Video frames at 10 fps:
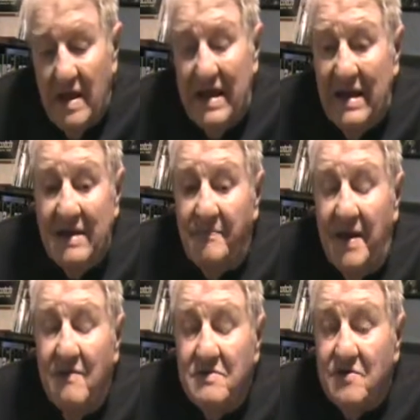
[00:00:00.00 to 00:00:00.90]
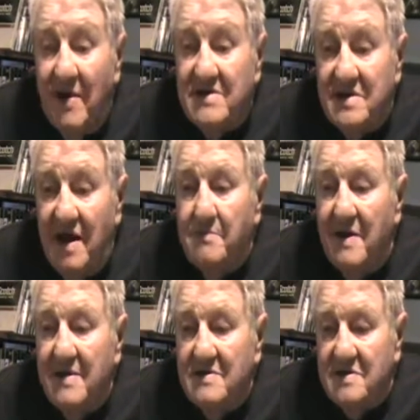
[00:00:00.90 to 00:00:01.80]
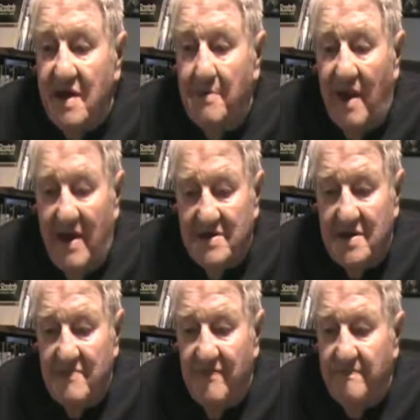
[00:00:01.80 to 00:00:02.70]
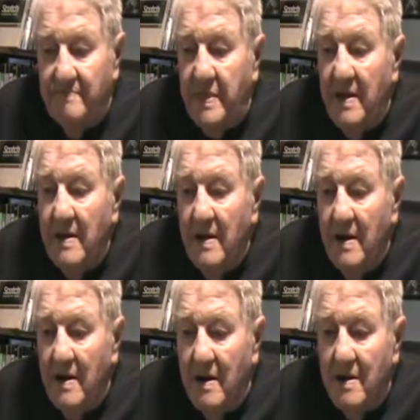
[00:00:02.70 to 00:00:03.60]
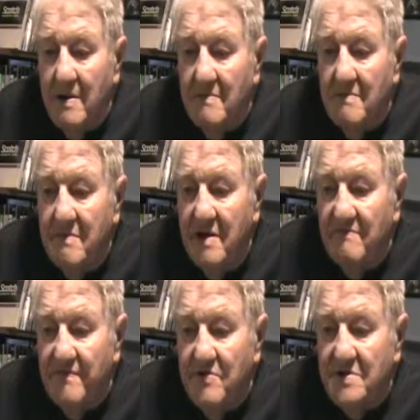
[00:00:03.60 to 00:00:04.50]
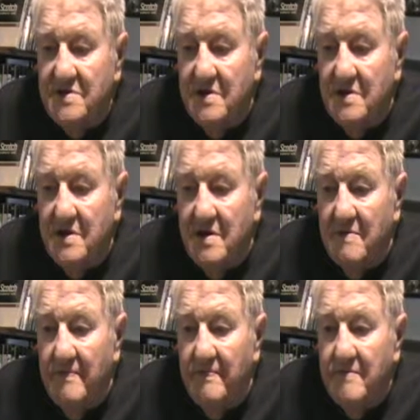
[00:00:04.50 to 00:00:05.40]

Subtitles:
and he was great stabilizing influence, and